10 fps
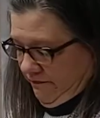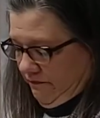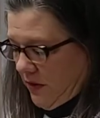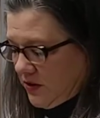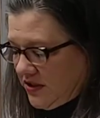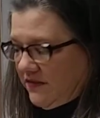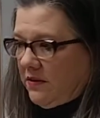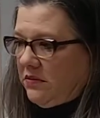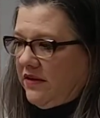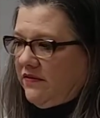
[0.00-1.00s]
Most of
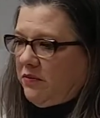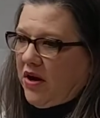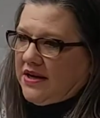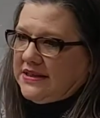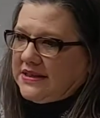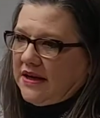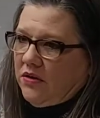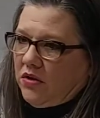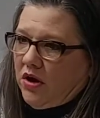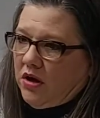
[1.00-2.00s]
them live in Pawhuska,
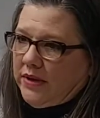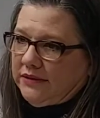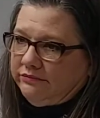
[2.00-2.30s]
Oklahoma,